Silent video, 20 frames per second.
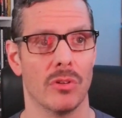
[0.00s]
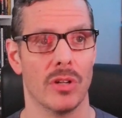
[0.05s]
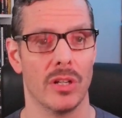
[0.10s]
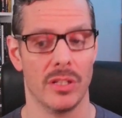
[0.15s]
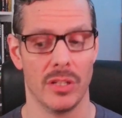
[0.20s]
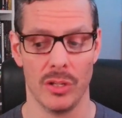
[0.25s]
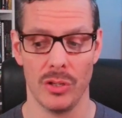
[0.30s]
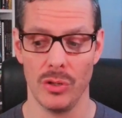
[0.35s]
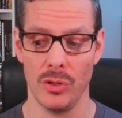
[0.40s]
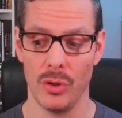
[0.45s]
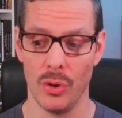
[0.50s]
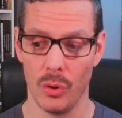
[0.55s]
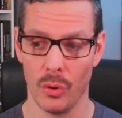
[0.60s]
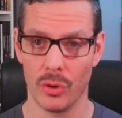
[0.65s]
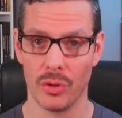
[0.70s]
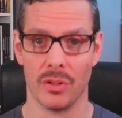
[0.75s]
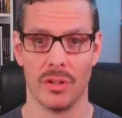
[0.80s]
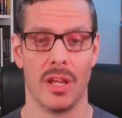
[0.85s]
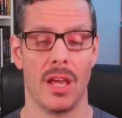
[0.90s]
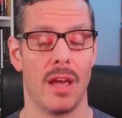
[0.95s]
And the
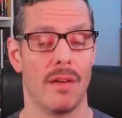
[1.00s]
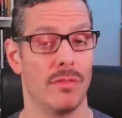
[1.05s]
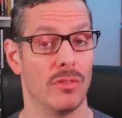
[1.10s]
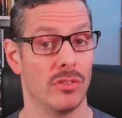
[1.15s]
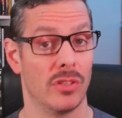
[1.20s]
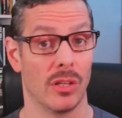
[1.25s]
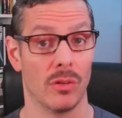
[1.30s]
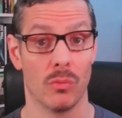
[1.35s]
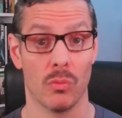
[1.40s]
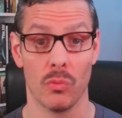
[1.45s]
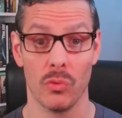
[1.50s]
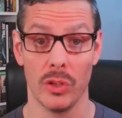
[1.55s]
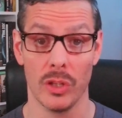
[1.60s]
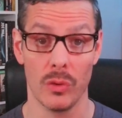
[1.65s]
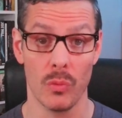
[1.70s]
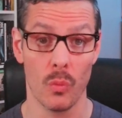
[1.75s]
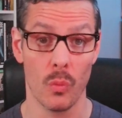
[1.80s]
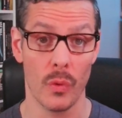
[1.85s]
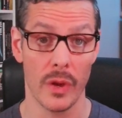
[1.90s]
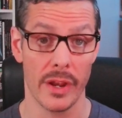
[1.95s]
northern half is like really
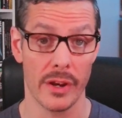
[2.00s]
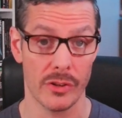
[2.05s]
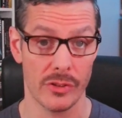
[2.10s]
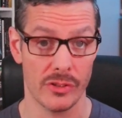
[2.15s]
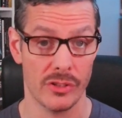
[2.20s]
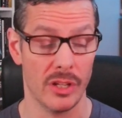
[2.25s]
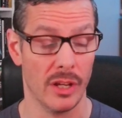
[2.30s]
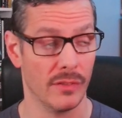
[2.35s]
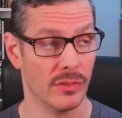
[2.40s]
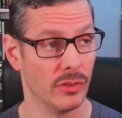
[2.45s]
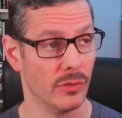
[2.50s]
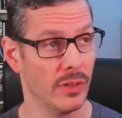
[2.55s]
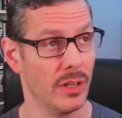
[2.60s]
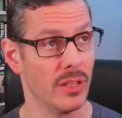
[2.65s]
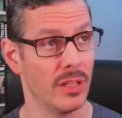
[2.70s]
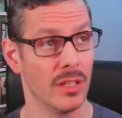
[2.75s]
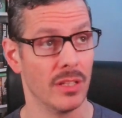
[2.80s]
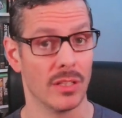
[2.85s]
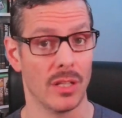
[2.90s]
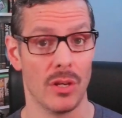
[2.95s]
weird stuff. So
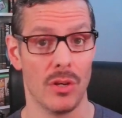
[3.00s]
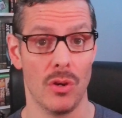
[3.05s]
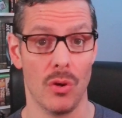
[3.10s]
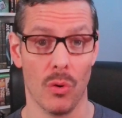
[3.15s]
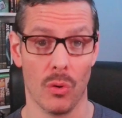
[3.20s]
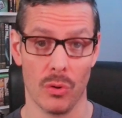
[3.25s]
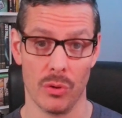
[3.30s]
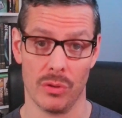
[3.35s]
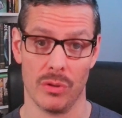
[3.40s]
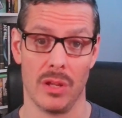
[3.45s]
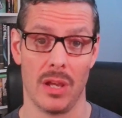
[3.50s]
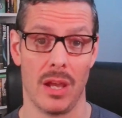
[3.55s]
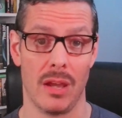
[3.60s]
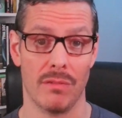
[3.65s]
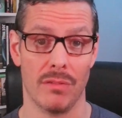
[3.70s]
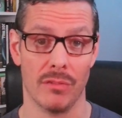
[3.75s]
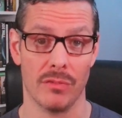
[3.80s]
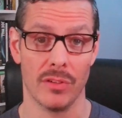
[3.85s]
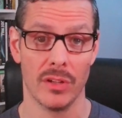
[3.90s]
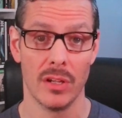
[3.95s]
anything in the northern
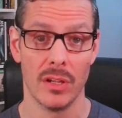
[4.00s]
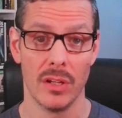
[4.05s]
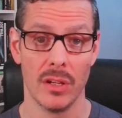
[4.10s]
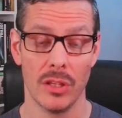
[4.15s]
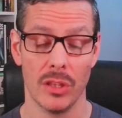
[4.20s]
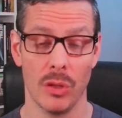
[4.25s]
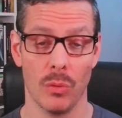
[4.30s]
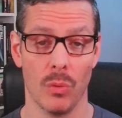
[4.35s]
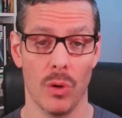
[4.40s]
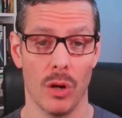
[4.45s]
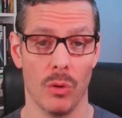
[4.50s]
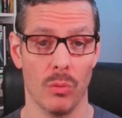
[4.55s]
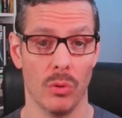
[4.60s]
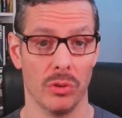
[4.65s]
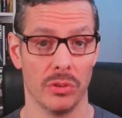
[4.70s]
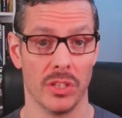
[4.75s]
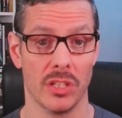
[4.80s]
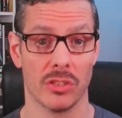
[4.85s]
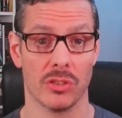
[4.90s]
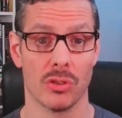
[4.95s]
half of the well
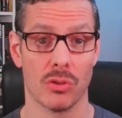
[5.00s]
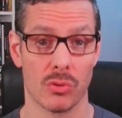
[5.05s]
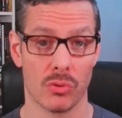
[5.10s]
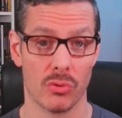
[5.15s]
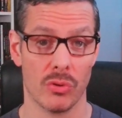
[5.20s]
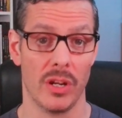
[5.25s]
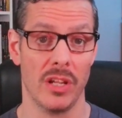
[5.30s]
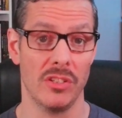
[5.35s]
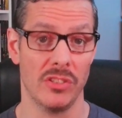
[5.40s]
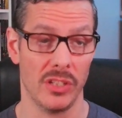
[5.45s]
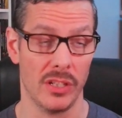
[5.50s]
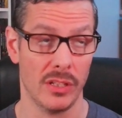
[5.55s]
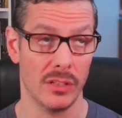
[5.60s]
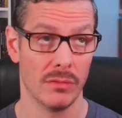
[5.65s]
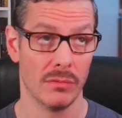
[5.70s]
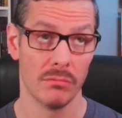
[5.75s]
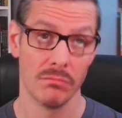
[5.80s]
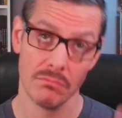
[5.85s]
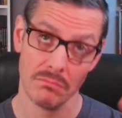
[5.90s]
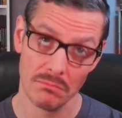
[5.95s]
world gets crazy,
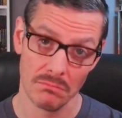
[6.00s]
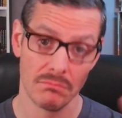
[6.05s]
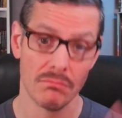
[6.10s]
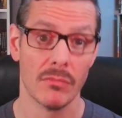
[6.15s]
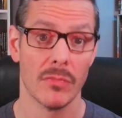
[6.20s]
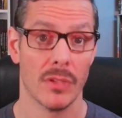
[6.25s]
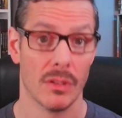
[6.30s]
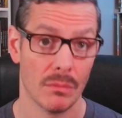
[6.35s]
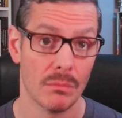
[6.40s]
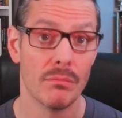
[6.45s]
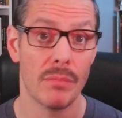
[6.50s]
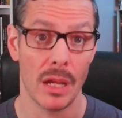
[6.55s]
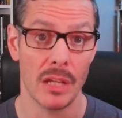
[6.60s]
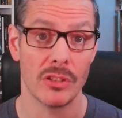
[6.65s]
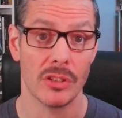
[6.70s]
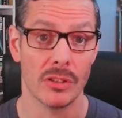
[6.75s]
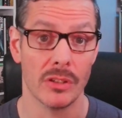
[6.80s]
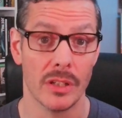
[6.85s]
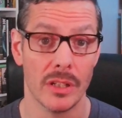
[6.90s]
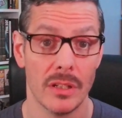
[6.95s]

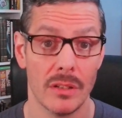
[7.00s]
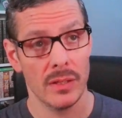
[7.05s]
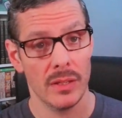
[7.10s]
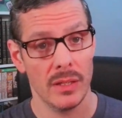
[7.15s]
basically.